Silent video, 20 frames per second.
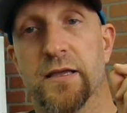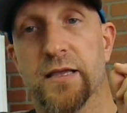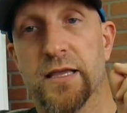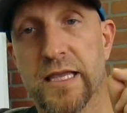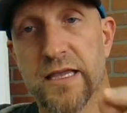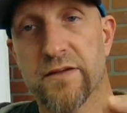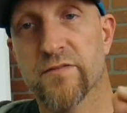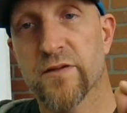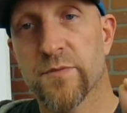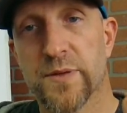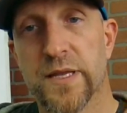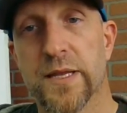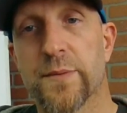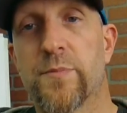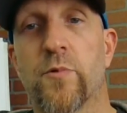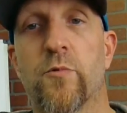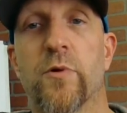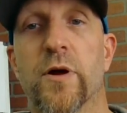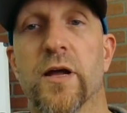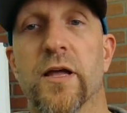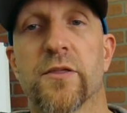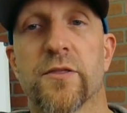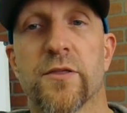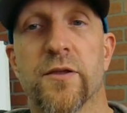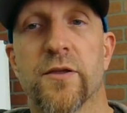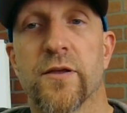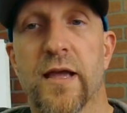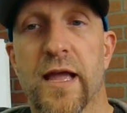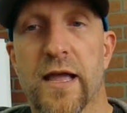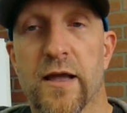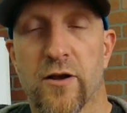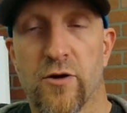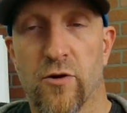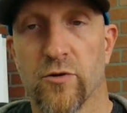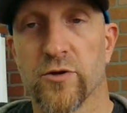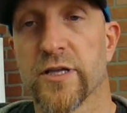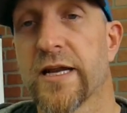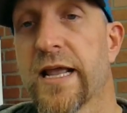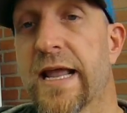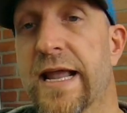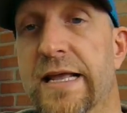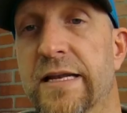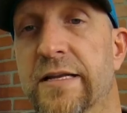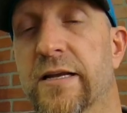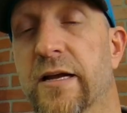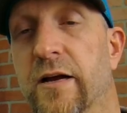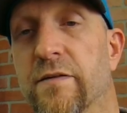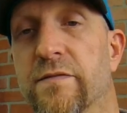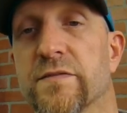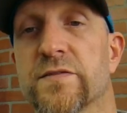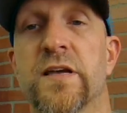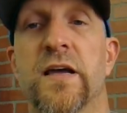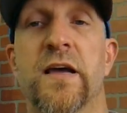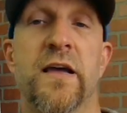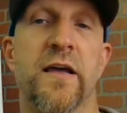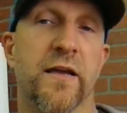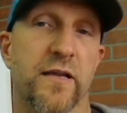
Even people with golden handcuffs